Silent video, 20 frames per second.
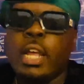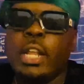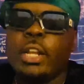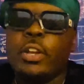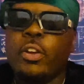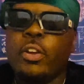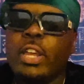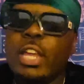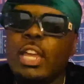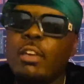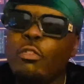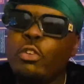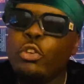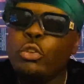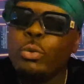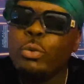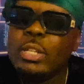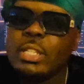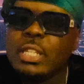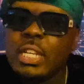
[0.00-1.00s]
They're giving
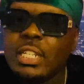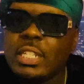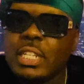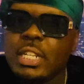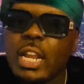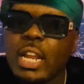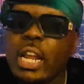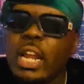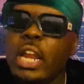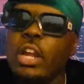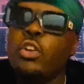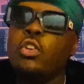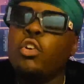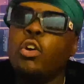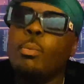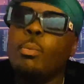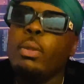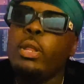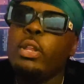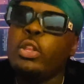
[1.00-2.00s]
you attention that they
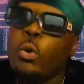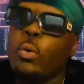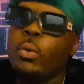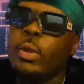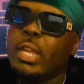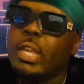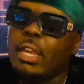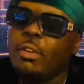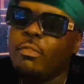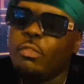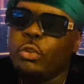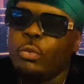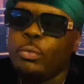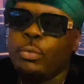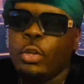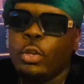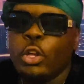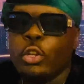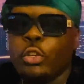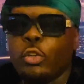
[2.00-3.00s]
normally don't give
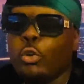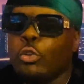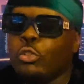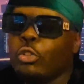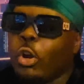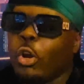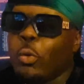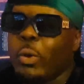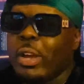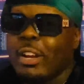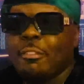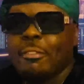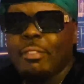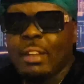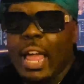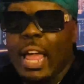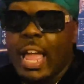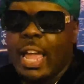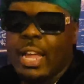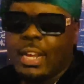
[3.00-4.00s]
you. Those are red
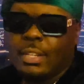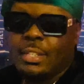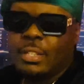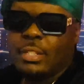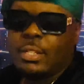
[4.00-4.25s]
flags.